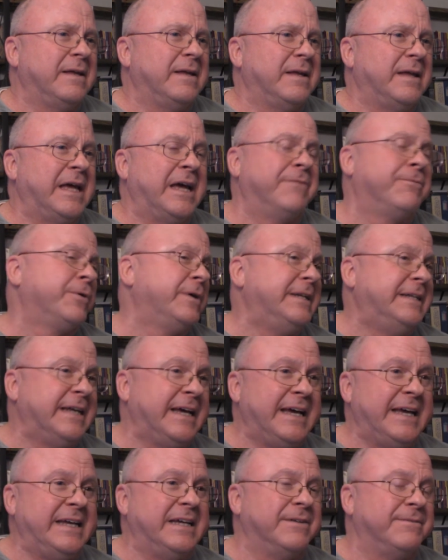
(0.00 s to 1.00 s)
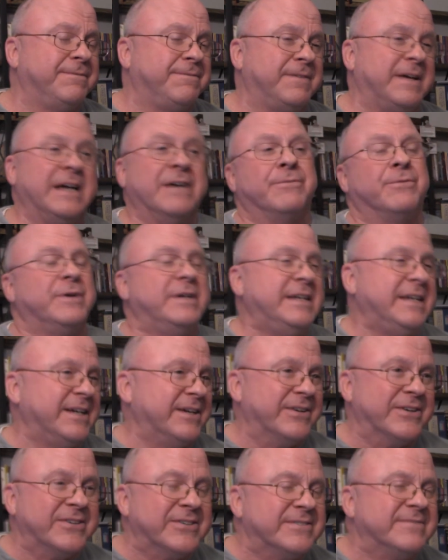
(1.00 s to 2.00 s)
every day of every
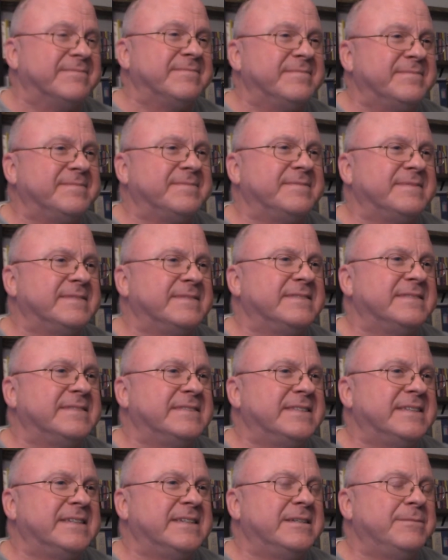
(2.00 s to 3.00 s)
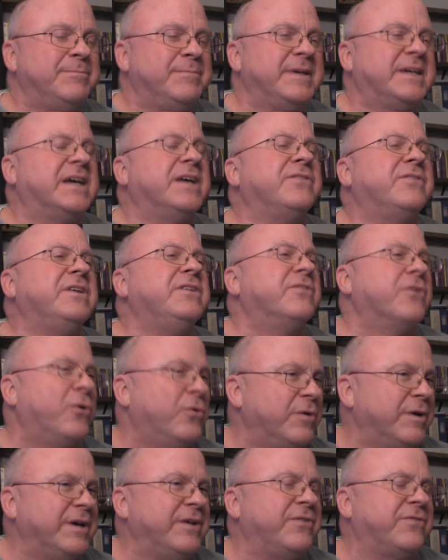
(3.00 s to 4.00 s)
year, because he's
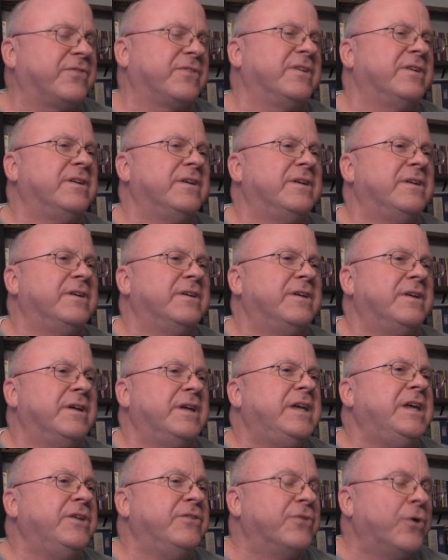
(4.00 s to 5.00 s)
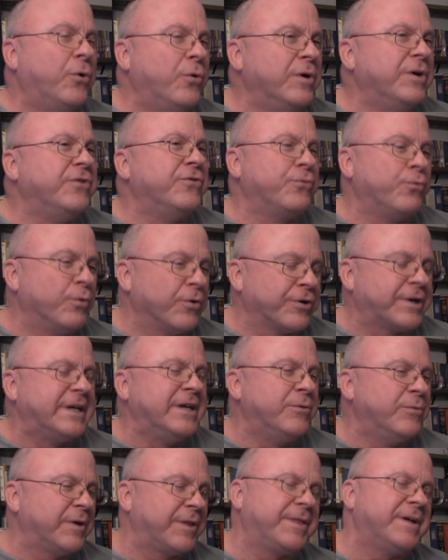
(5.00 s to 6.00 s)
always
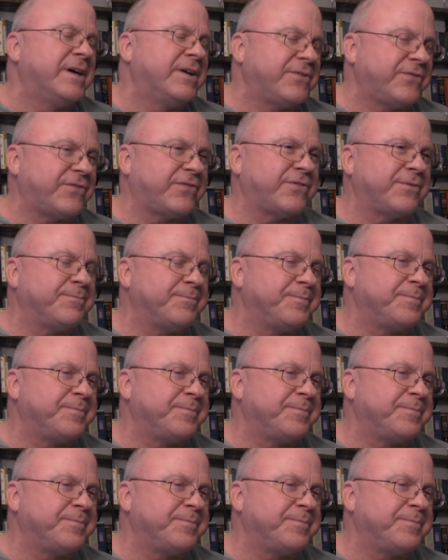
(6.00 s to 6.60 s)
working with us.